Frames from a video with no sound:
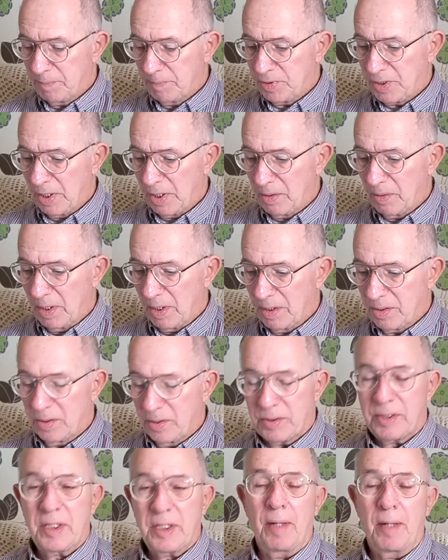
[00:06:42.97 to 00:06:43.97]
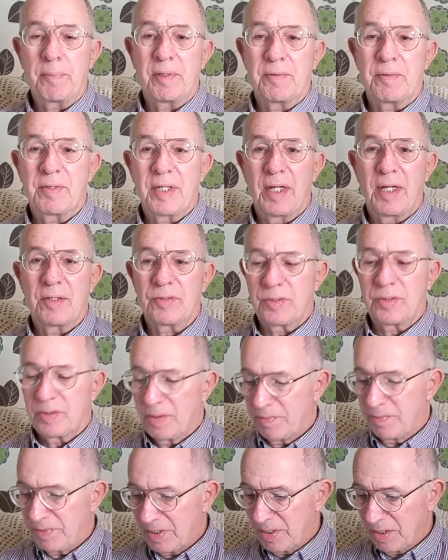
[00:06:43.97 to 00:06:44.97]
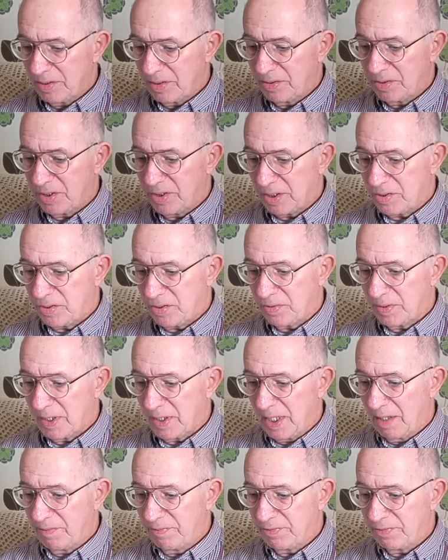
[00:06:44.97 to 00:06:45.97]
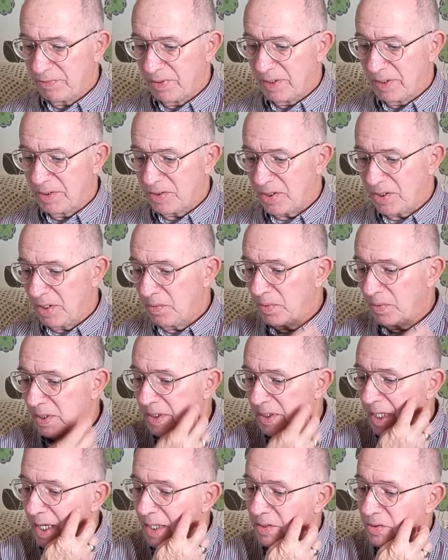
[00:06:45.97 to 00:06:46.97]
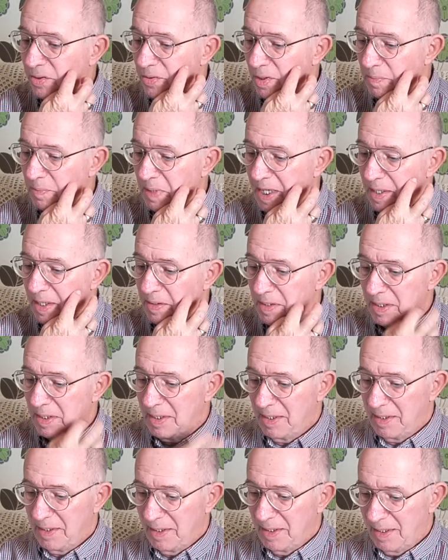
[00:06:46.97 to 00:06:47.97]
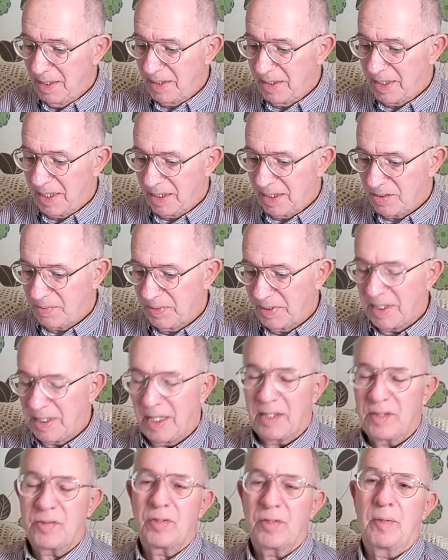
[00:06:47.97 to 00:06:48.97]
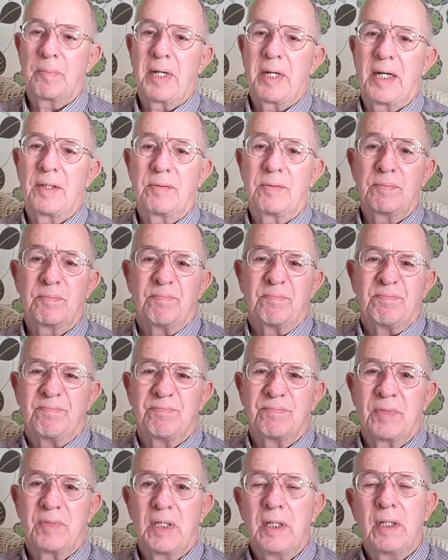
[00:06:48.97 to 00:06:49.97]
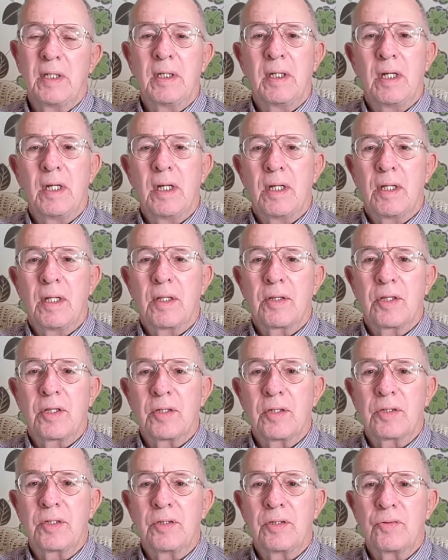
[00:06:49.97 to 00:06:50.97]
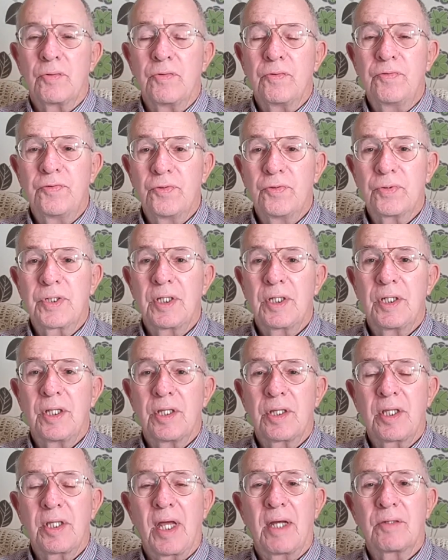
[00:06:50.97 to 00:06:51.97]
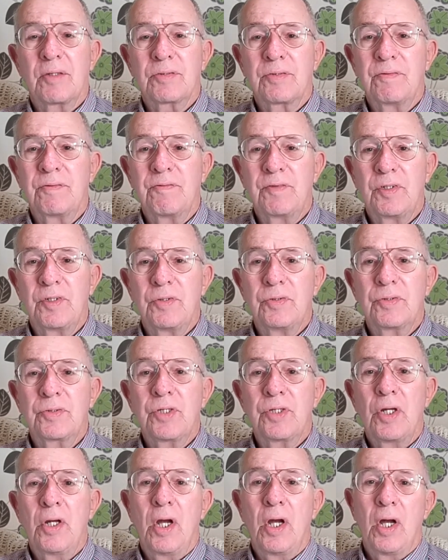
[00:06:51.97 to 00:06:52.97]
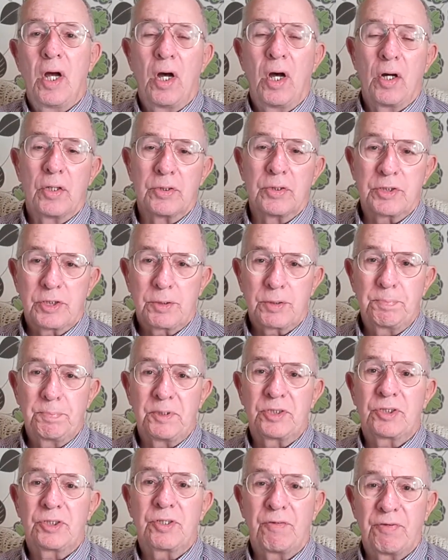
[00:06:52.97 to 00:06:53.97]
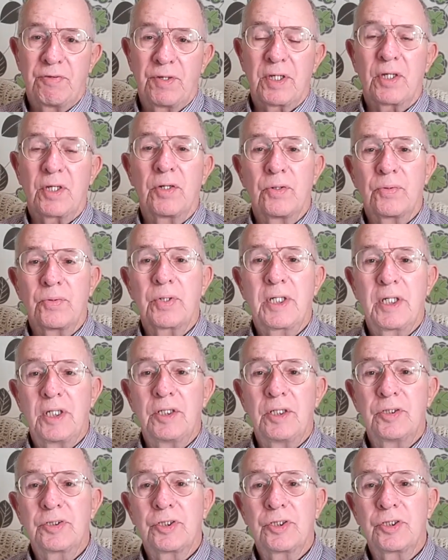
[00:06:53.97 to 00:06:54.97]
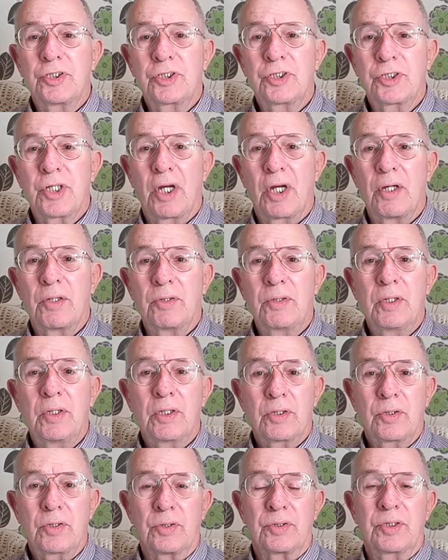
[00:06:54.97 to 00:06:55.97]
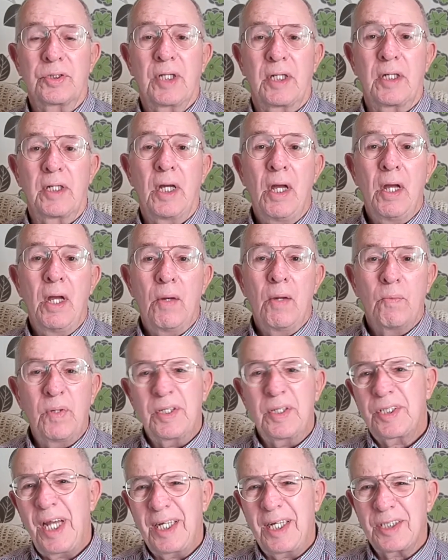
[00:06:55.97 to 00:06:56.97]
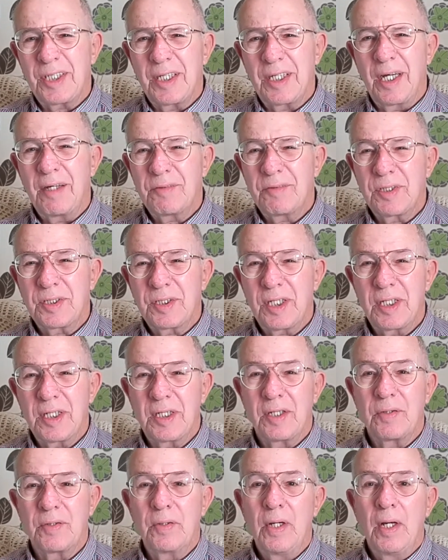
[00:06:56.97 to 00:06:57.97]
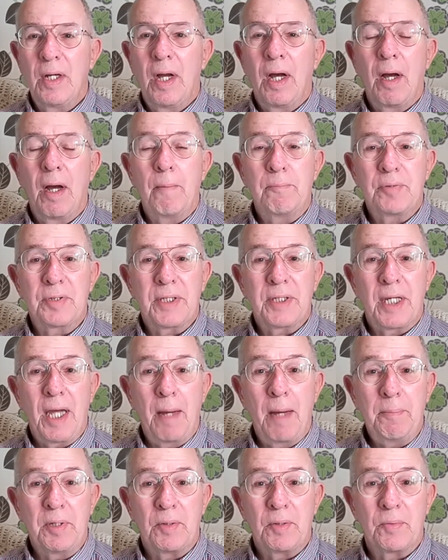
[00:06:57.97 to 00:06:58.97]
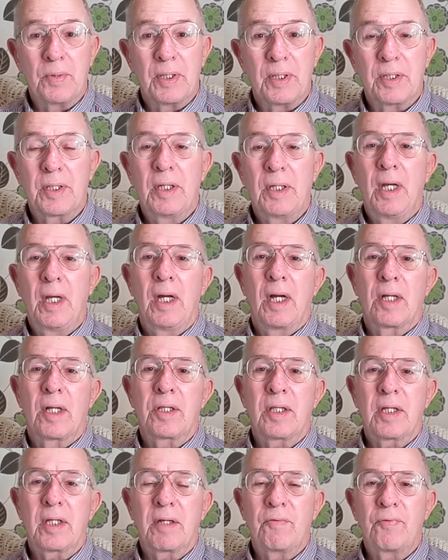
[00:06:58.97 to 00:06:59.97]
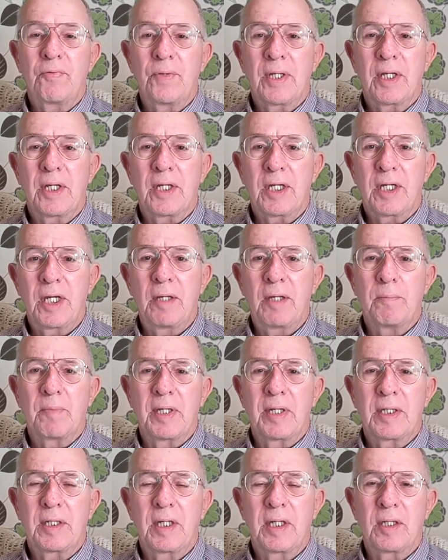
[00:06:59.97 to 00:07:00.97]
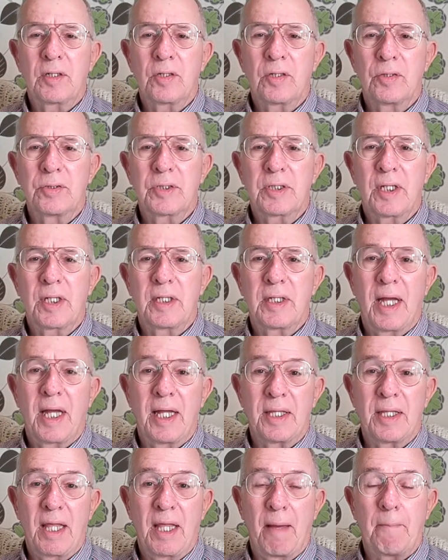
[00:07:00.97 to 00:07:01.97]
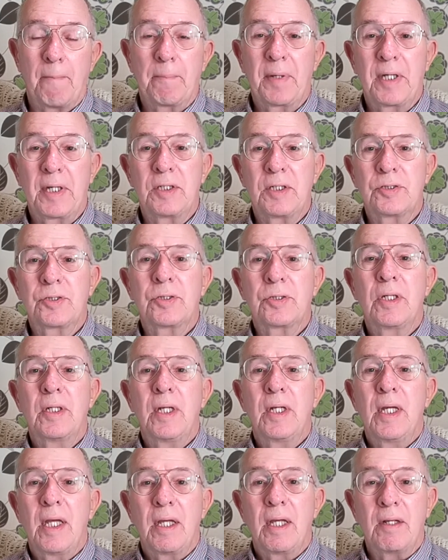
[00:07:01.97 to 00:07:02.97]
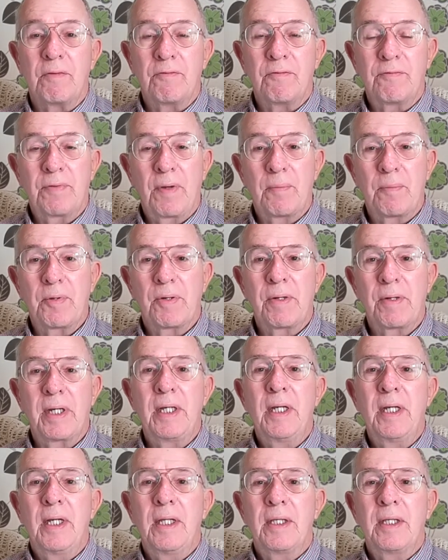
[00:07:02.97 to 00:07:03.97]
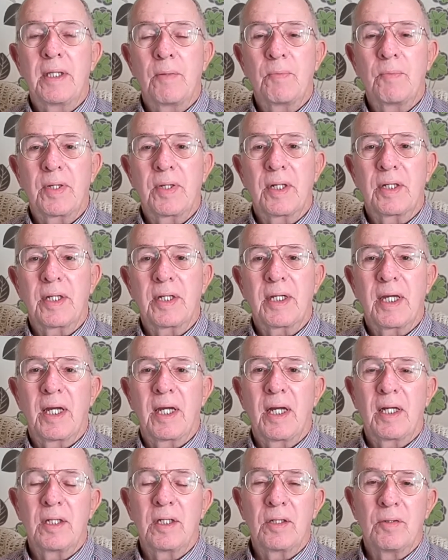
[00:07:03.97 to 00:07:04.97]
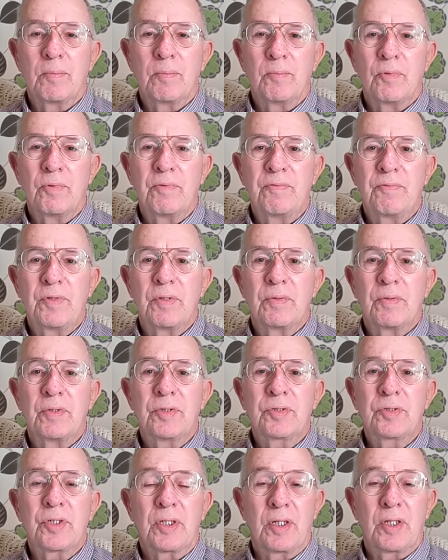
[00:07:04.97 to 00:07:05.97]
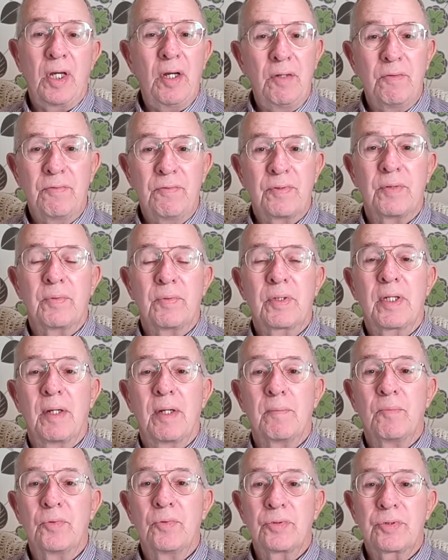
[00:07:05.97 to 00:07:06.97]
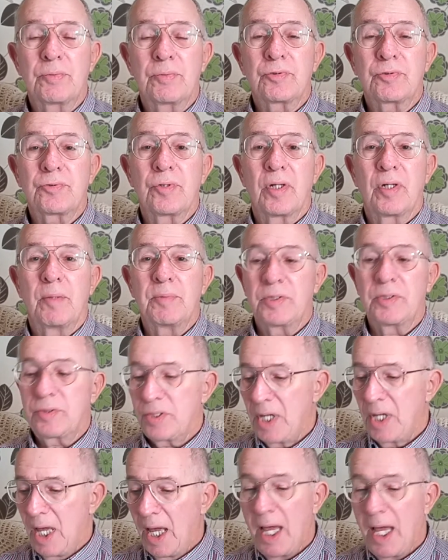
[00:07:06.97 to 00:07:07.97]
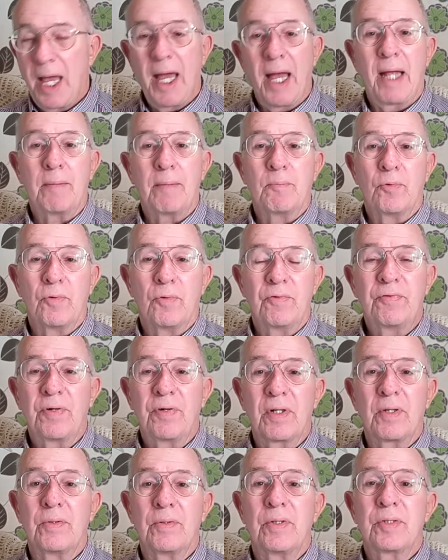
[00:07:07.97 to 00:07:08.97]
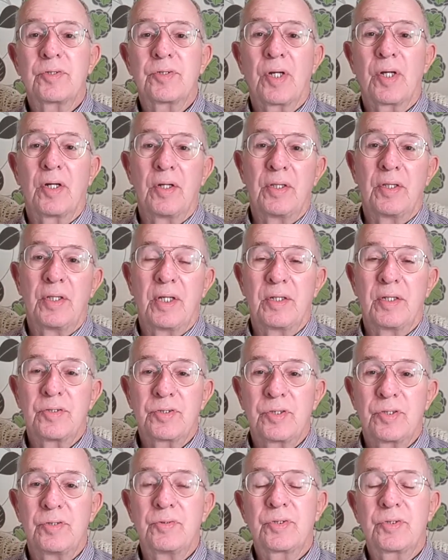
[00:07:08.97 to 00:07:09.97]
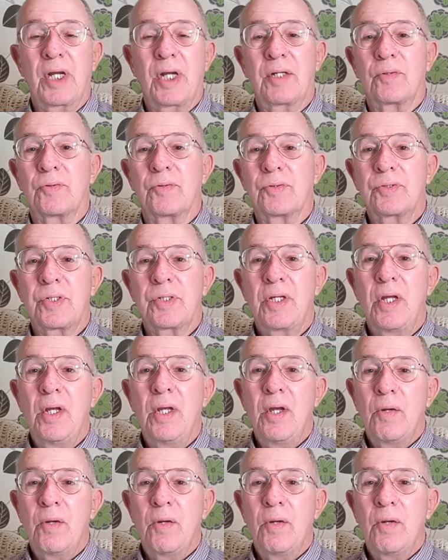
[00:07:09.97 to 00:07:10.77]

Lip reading: So I knocked a couple of thousand off those just to allow for it. So we're down to about, I guess we're down to about 13 or 14,000 views on specific Old Geezer's Show content, which actually I have to tell you, I'm pretty happy with. I think if we can keep making content that pace in February, then we're going to get a lot more viewers and hopefully we'll get more subscribers and more followers on those two channels.